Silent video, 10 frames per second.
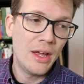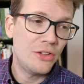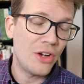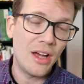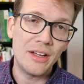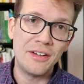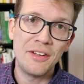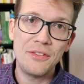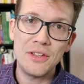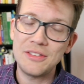
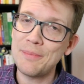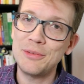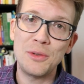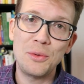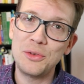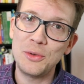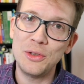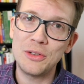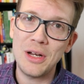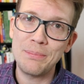John, this episode was a
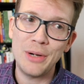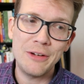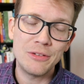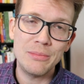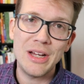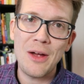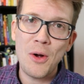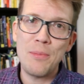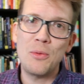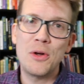really great break for me. I
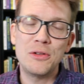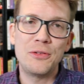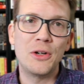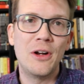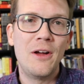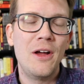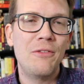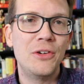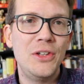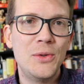hope it was for
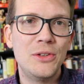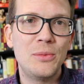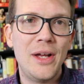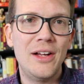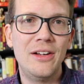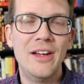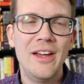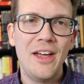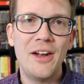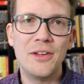for you as well.
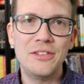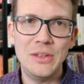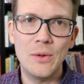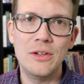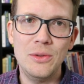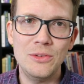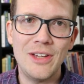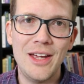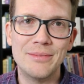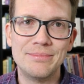And I'll see you on
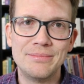Tuesday.